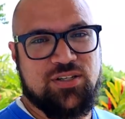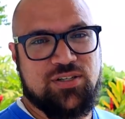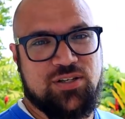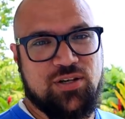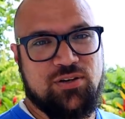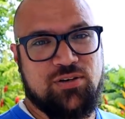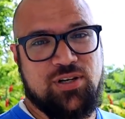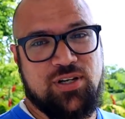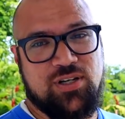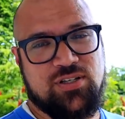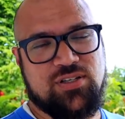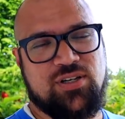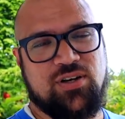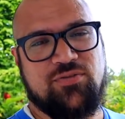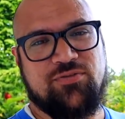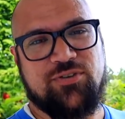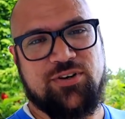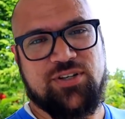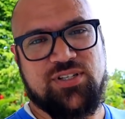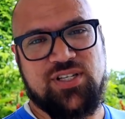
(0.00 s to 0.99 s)
So here's our
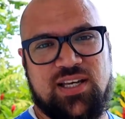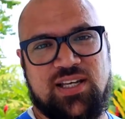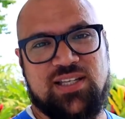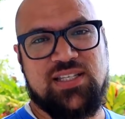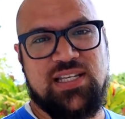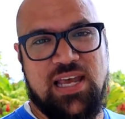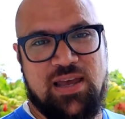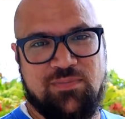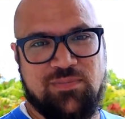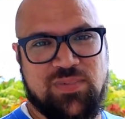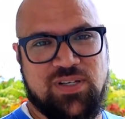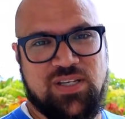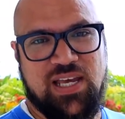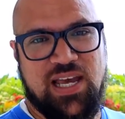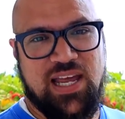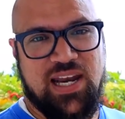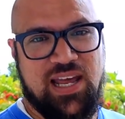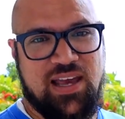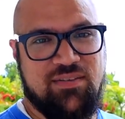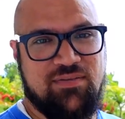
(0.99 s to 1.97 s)
first attempt
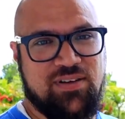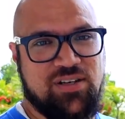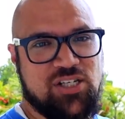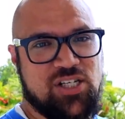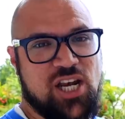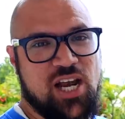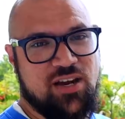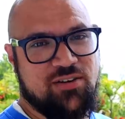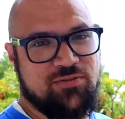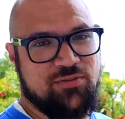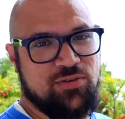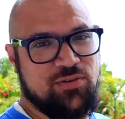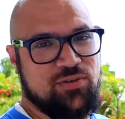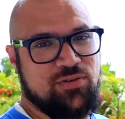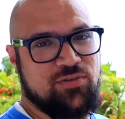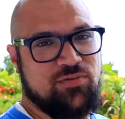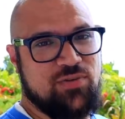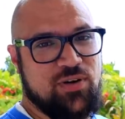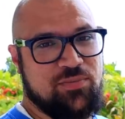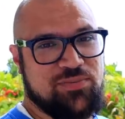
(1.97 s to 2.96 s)
at having jackfruit
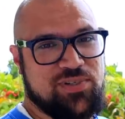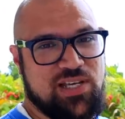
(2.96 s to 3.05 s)
from